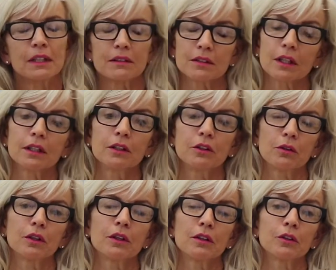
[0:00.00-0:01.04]
it's like
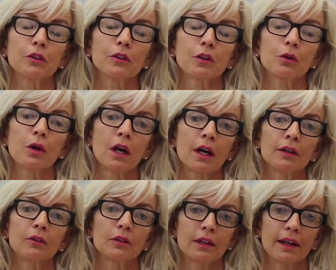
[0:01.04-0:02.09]
you're either going to cry
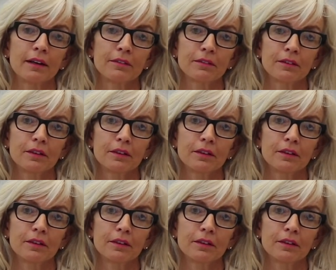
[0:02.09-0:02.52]
or laugh.